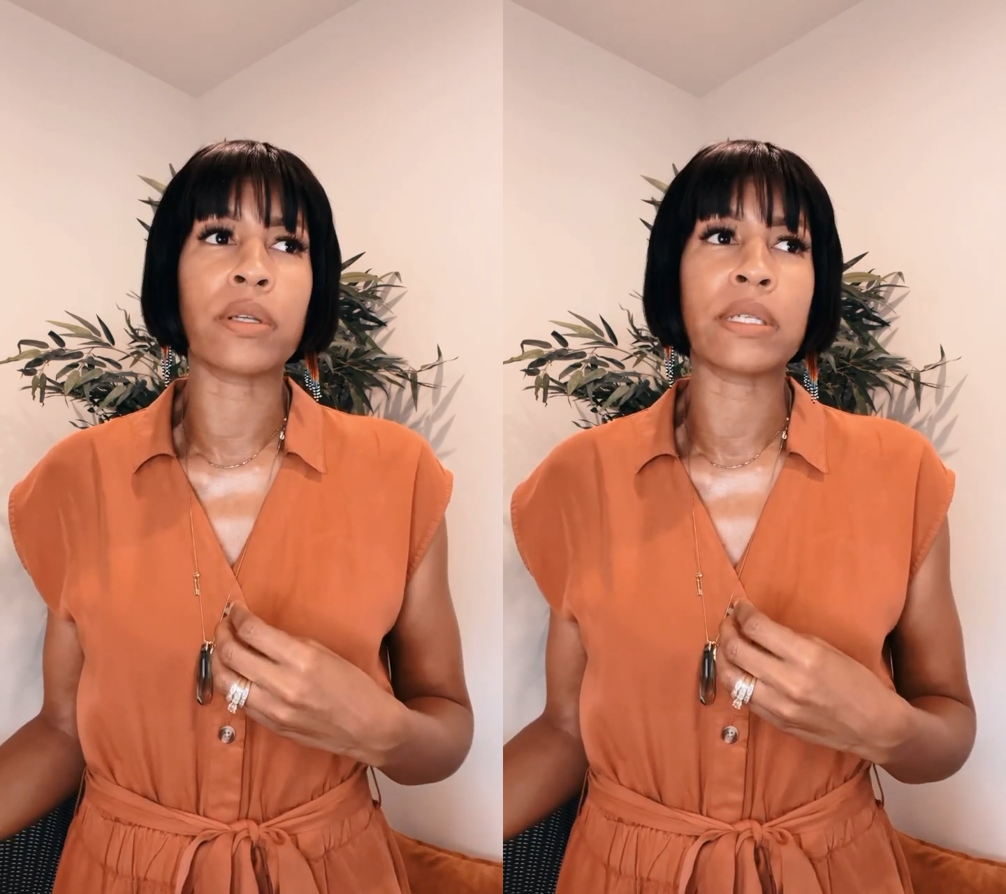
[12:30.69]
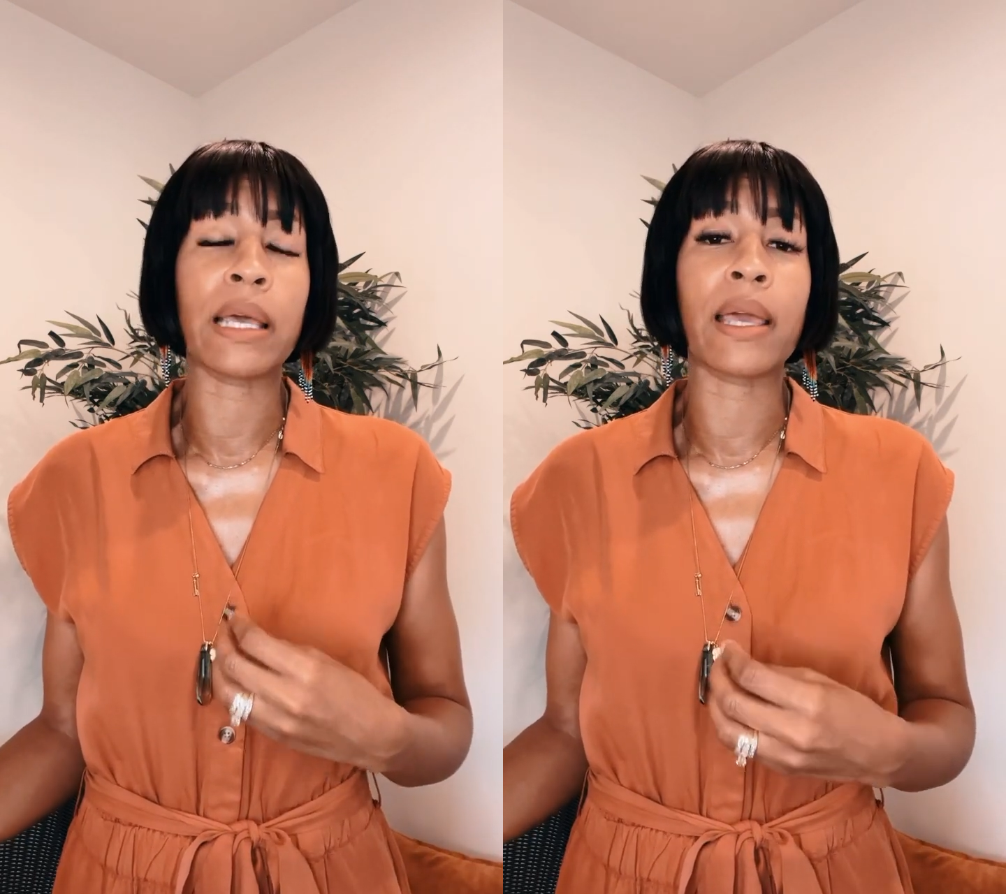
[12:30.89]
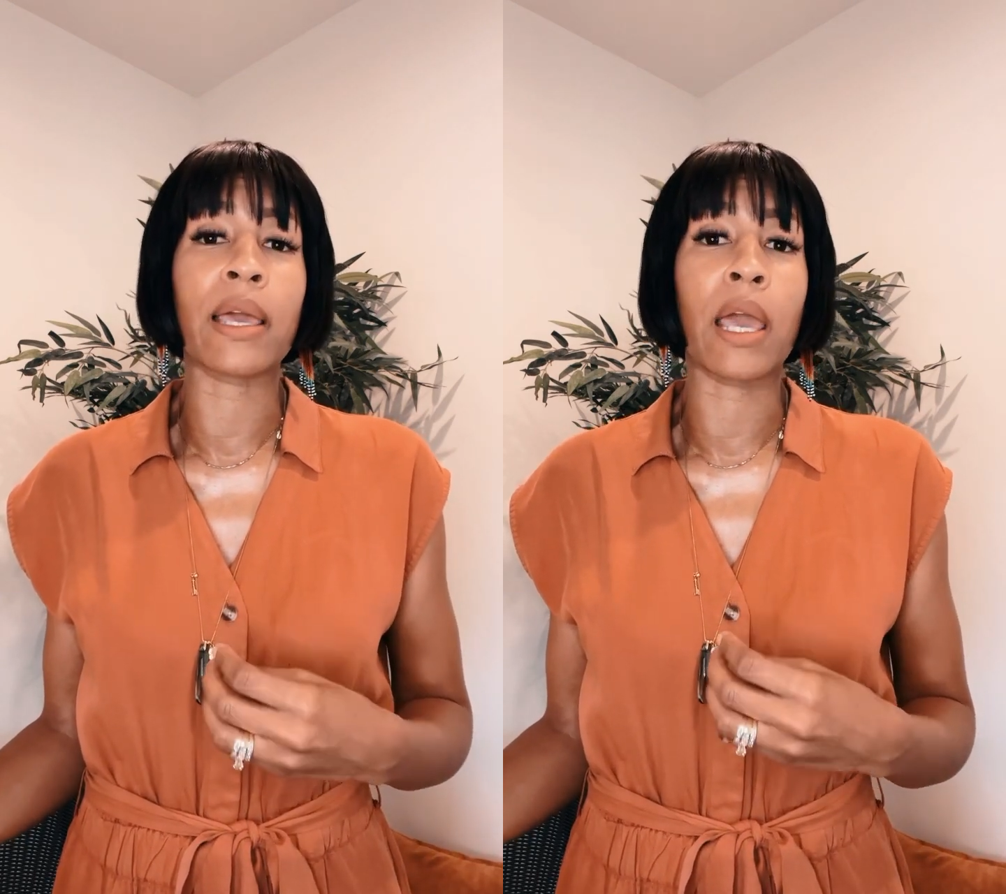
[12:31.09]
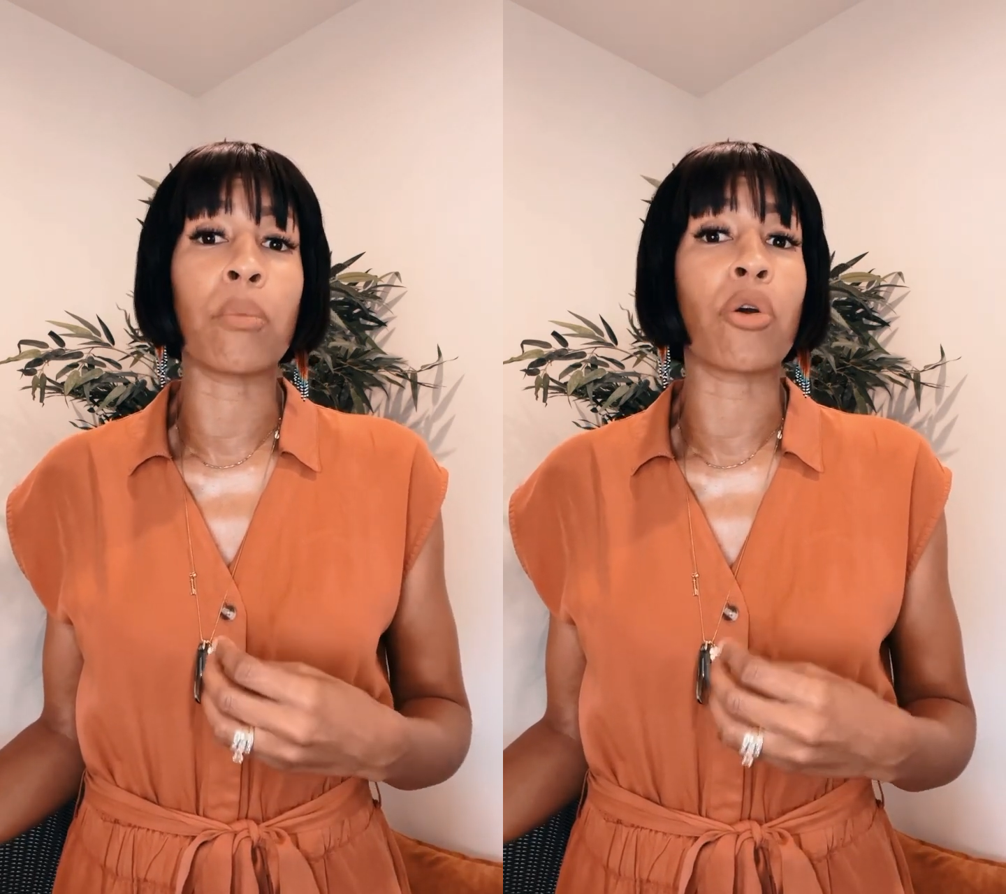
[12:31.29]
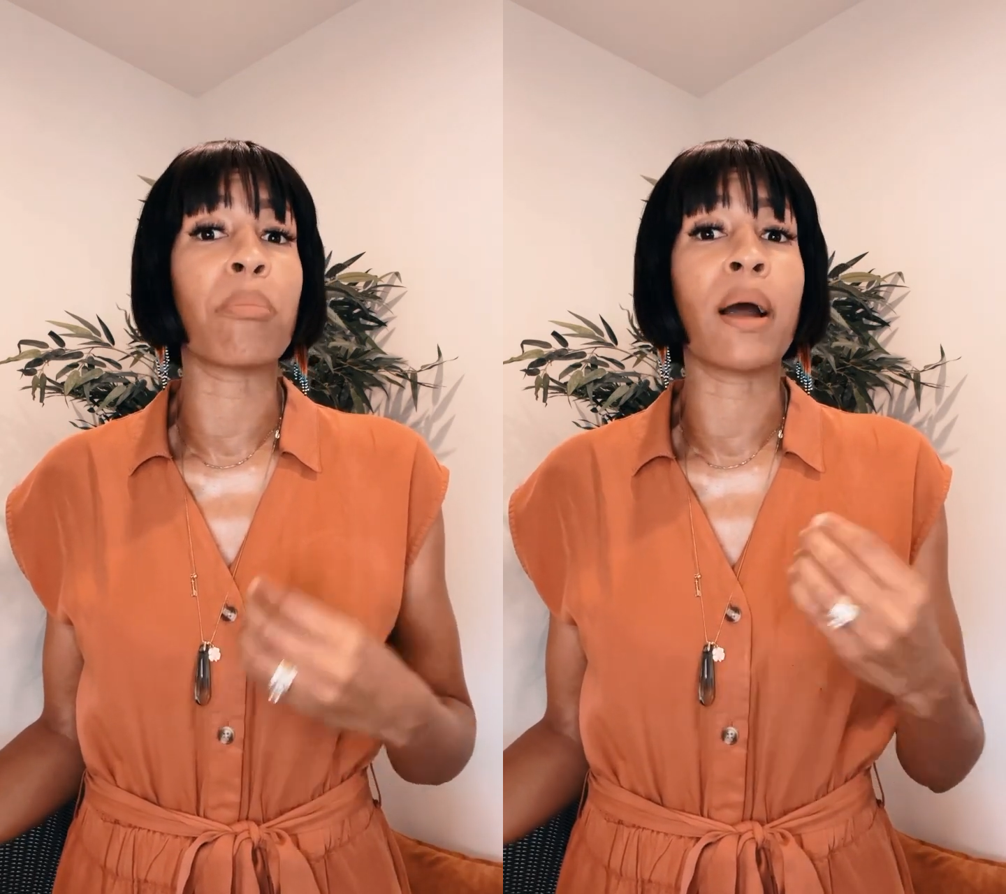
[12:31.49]
taking a
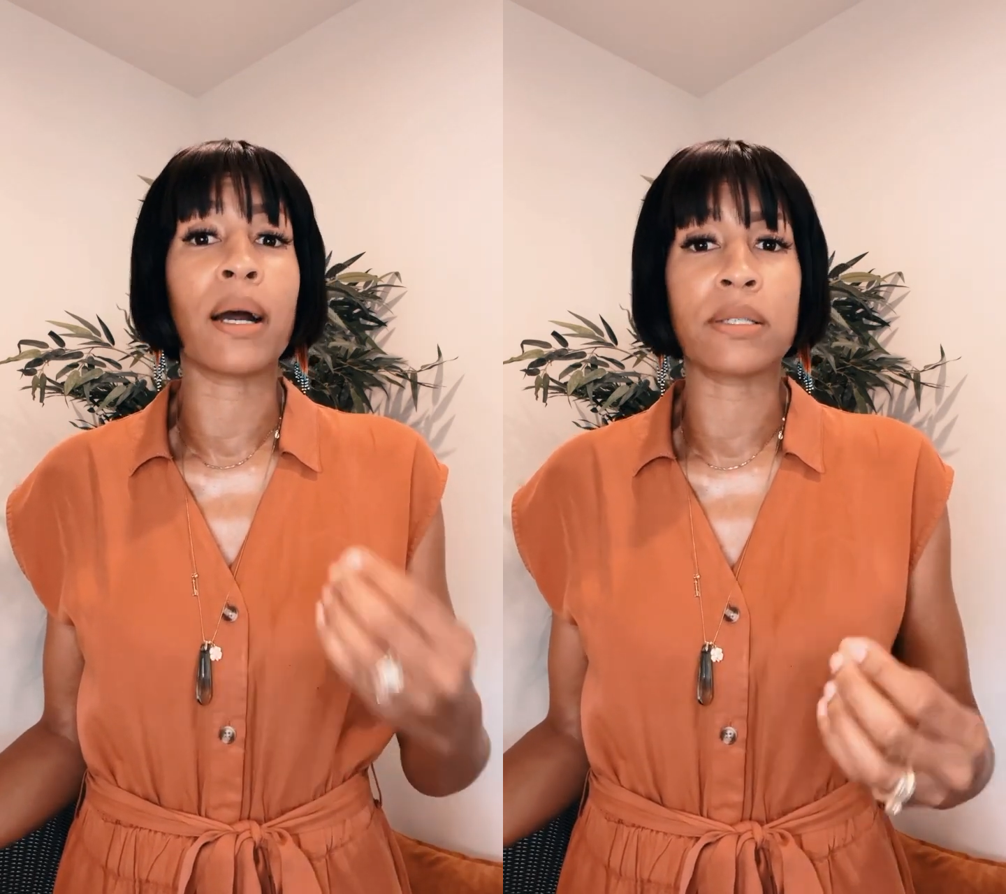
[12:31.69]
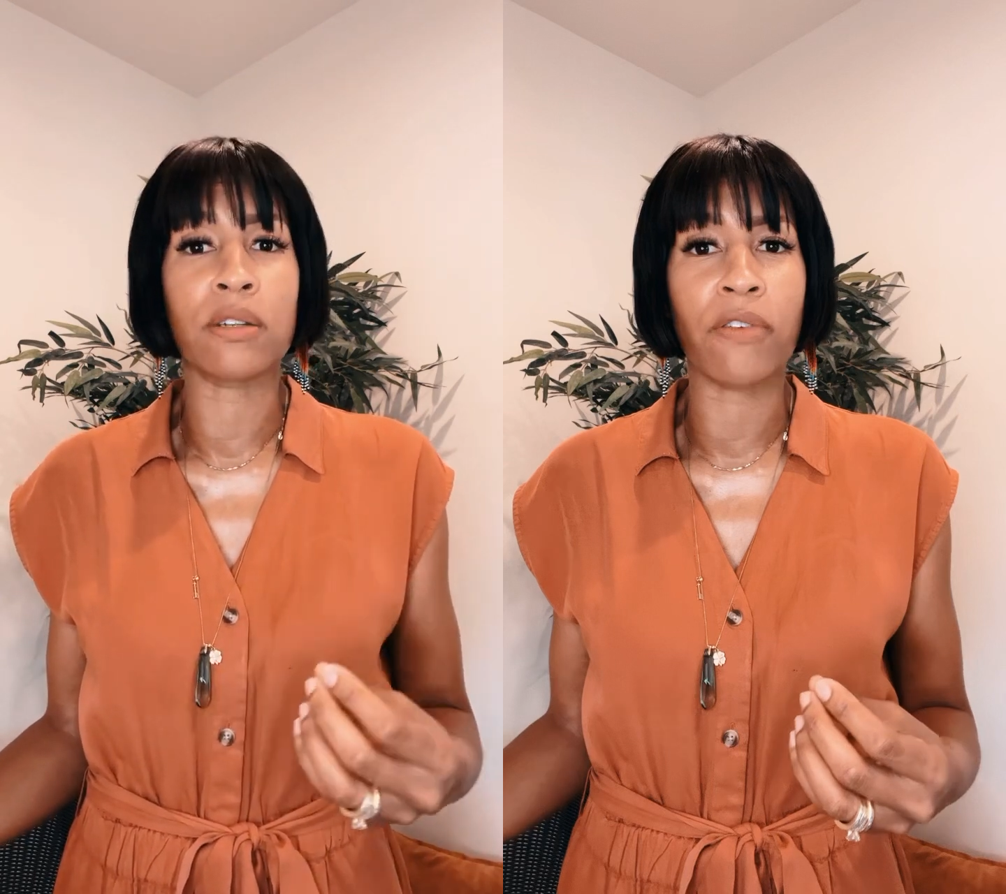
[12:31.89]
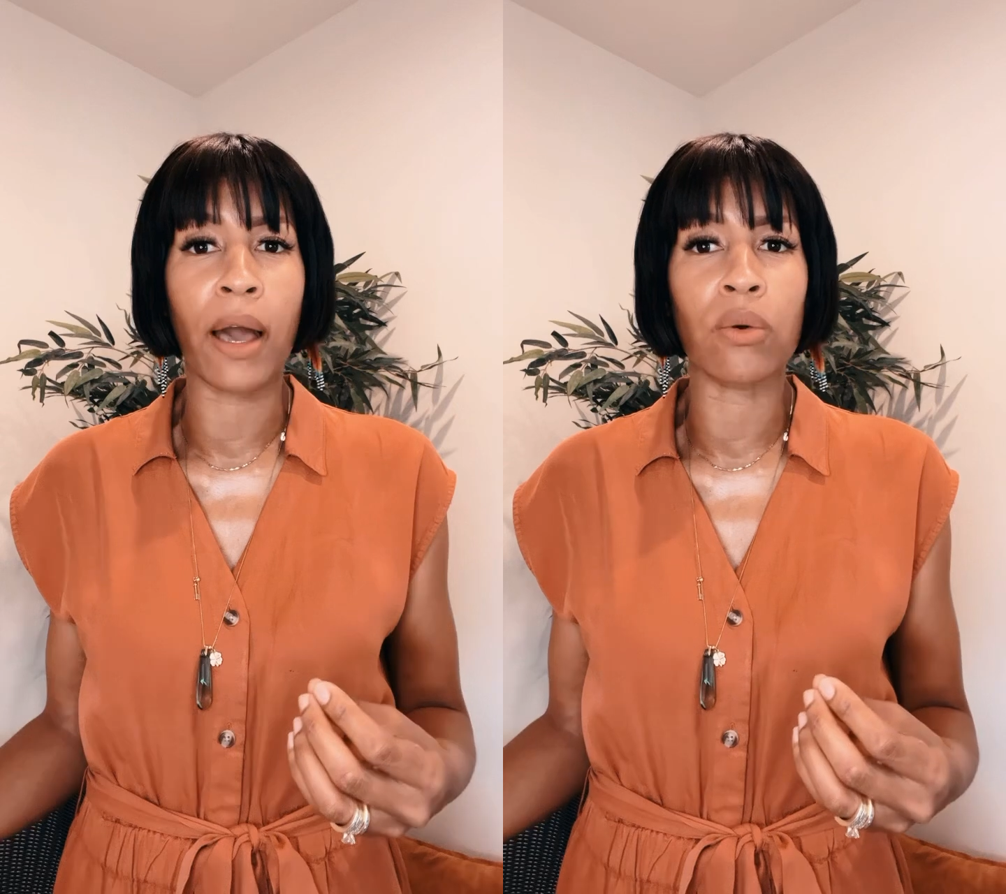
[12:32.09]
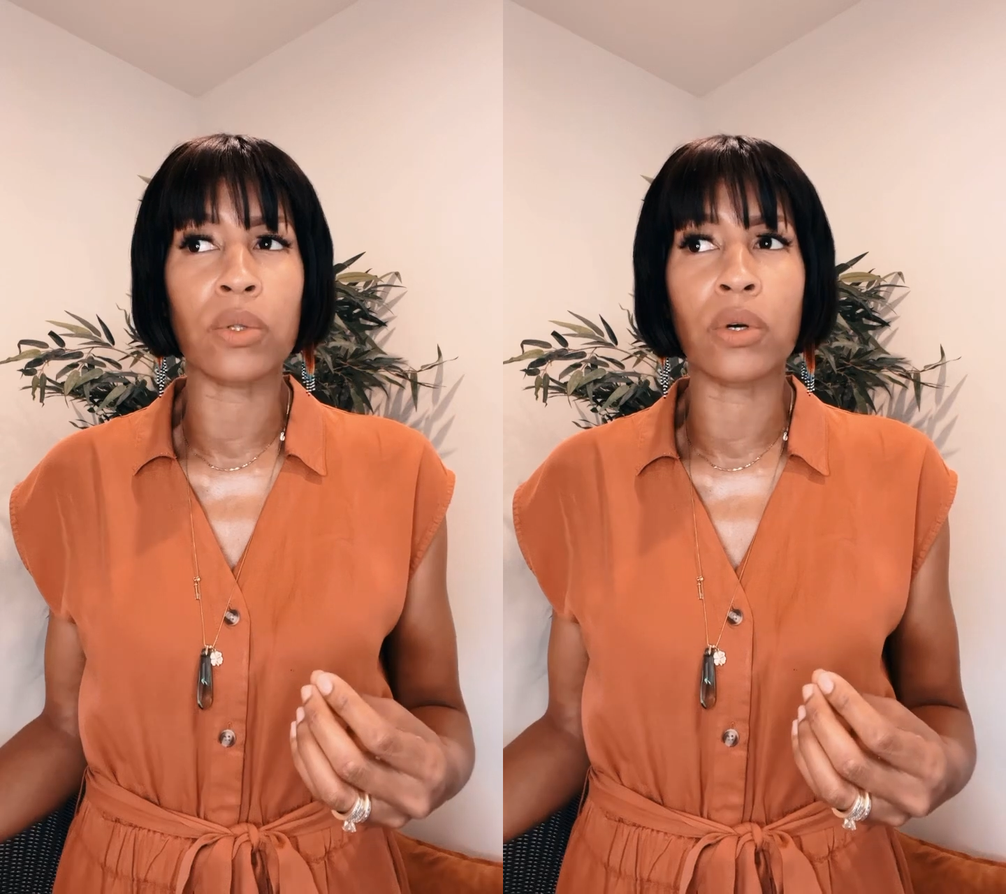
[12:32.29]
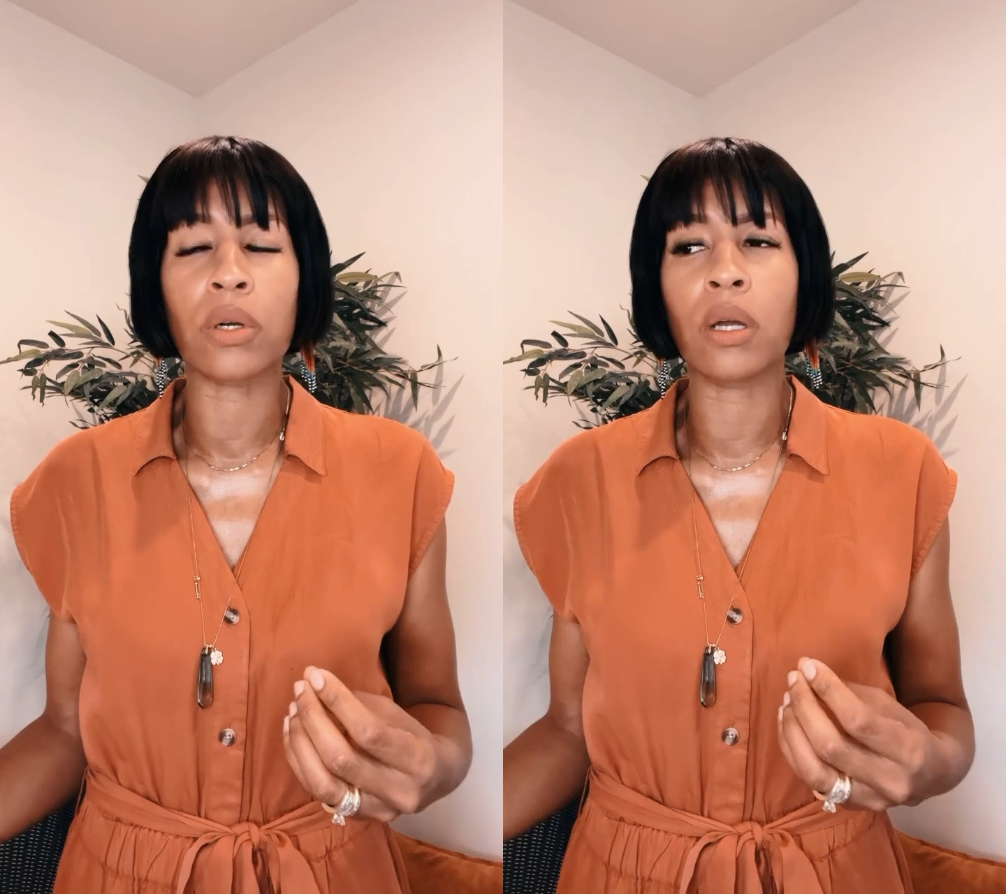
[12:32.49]
more positive
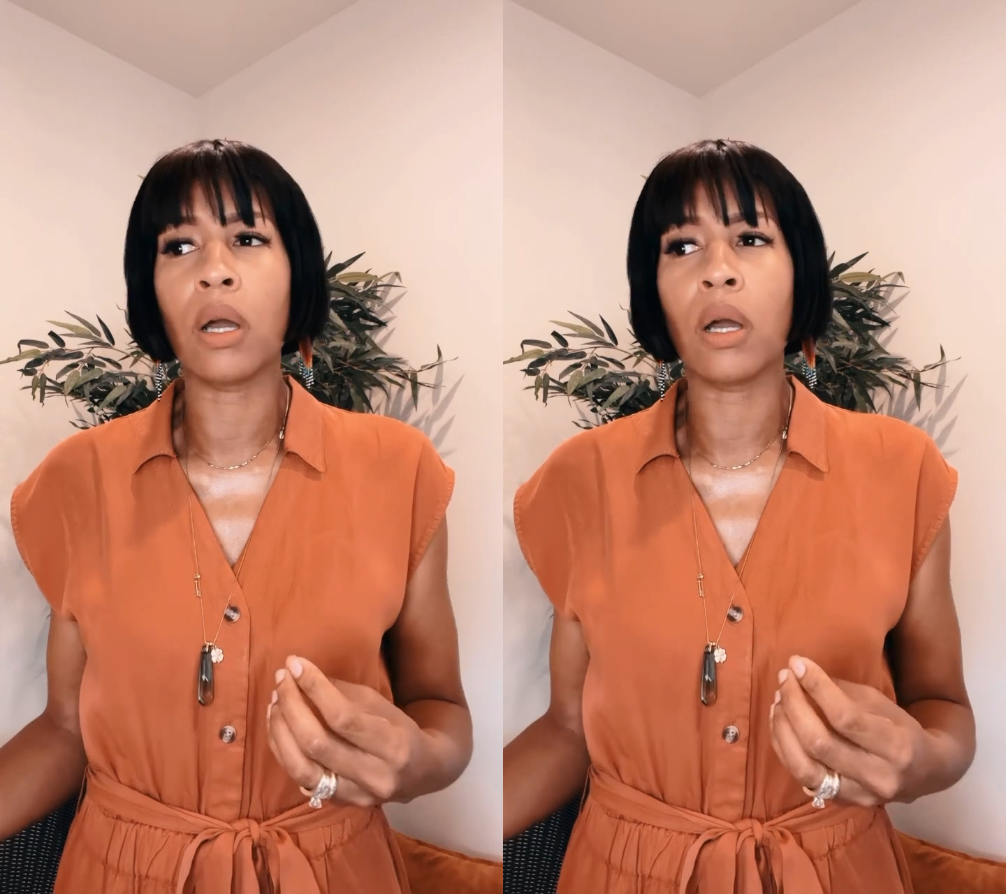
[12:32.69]
outlook